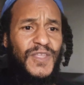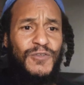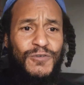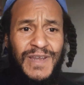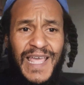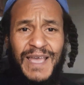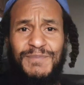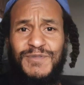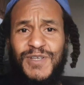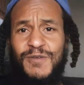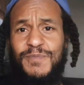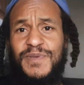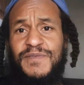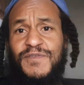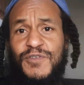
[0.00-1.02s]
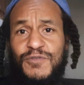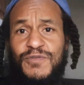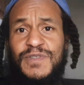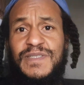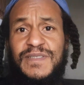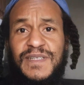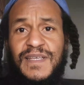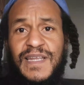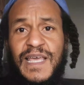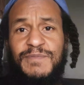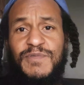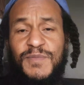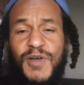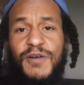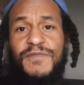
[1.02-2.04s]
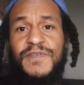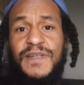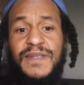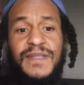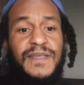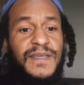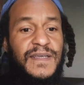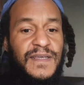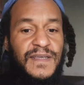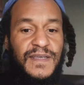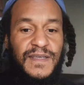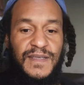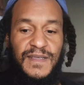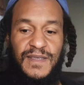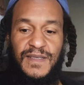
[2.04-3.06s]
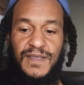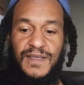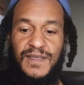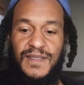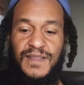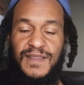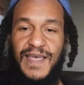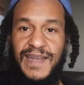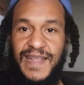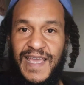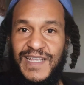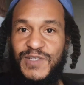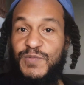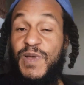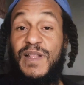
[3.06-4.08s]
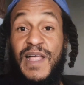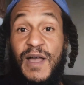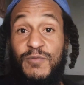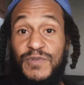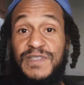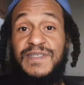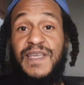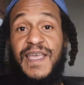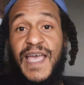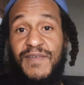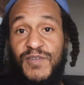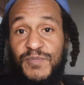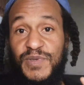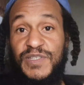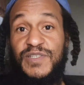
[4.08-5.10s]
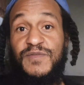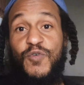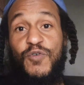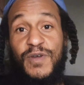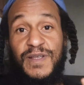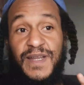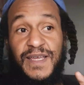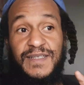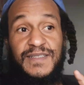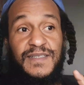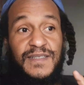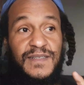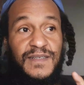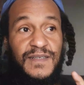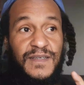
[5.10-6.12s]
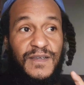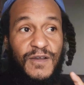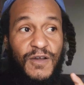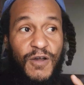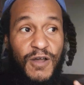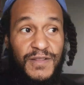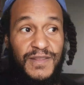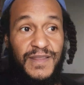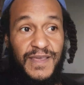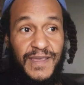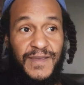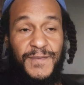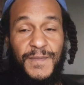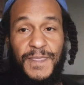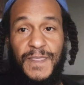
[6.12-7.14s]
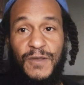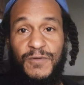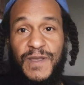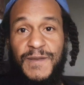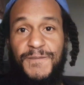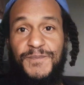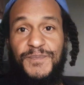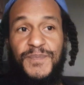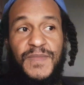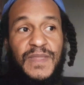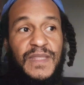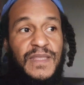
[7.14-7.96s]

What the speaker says: Your laptop, if you use a laptop often, that as well, I would say, have a piece of organite on there, okay?